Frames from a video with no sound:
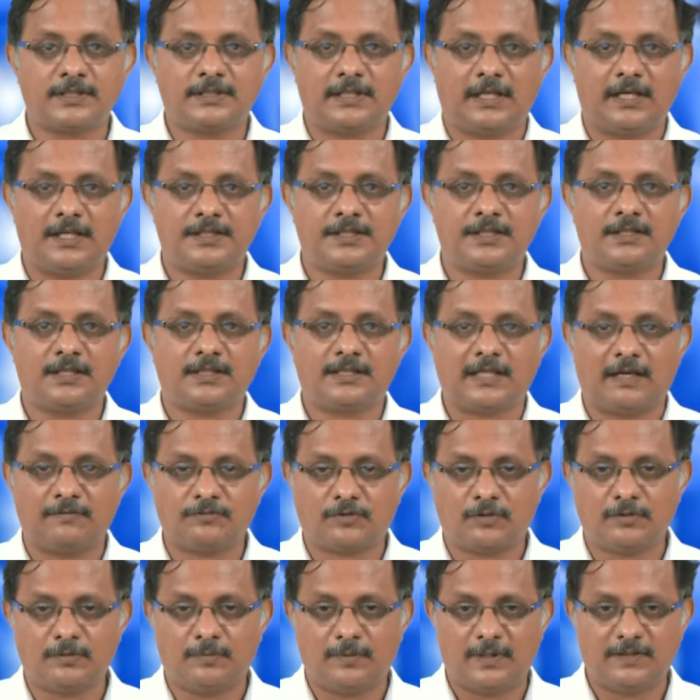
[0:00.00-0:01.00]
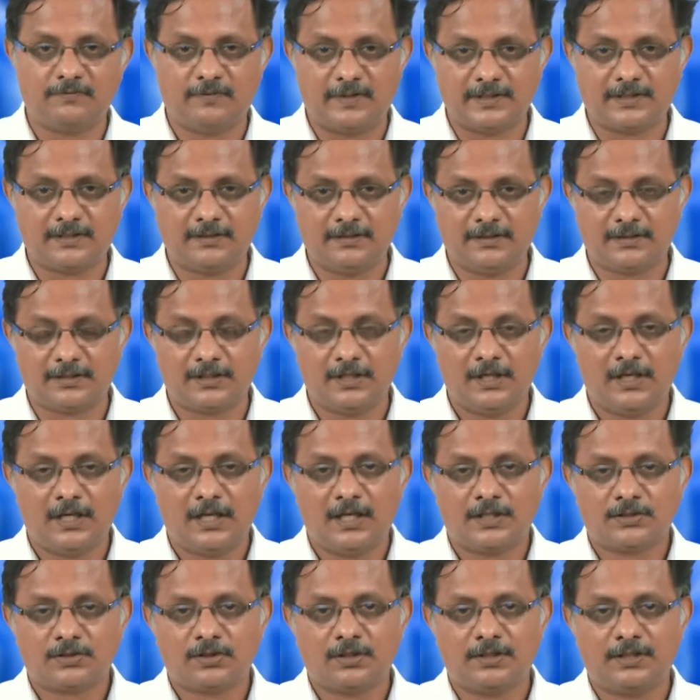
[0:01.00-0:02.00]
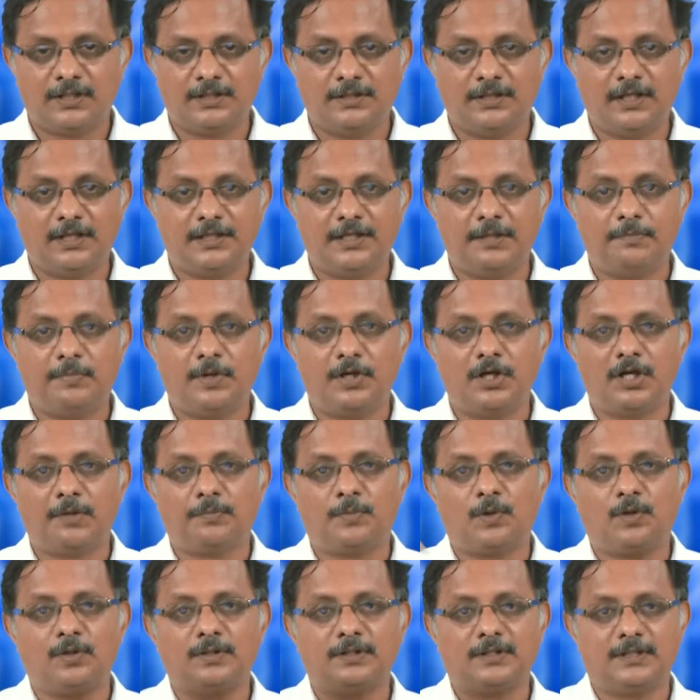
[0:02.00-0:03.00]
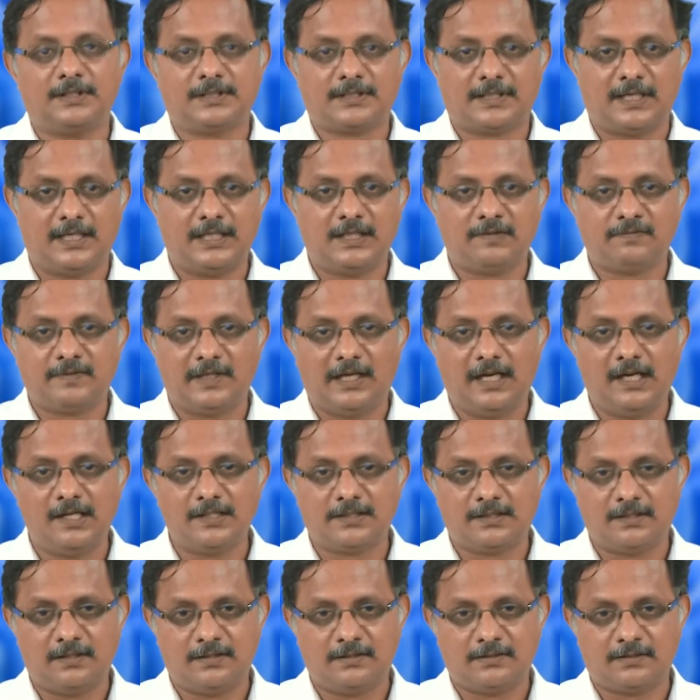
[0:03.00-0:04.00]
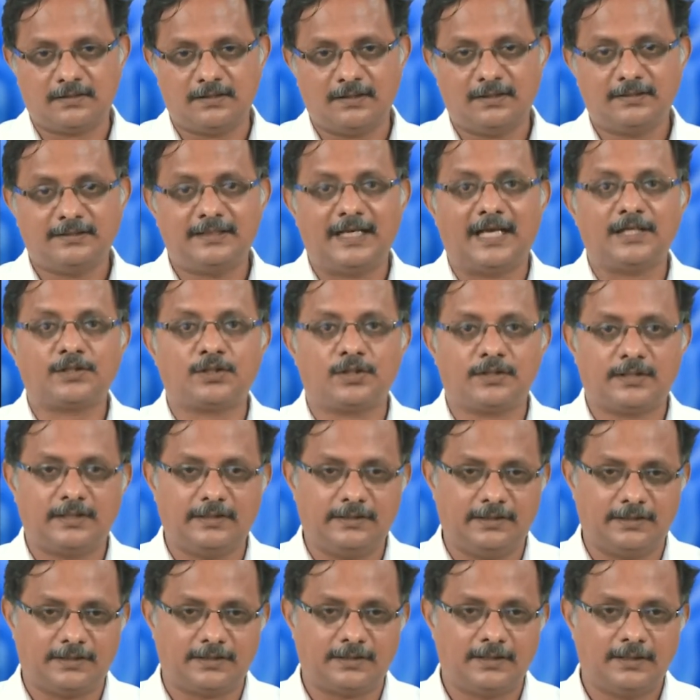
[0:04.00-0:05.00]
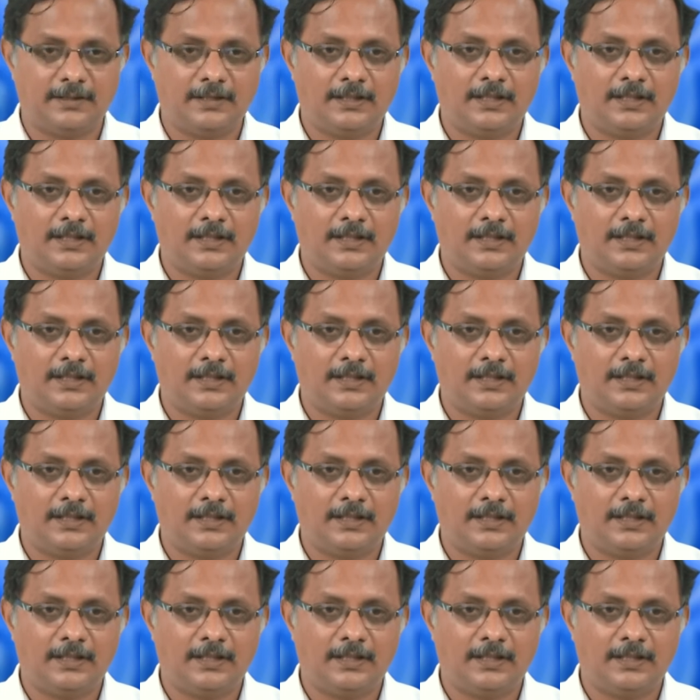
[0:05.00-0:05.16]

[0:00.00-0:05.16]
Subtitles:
the energy that comes from the blood vessels. So they depend upon this kind of glial cells, the astrocytes.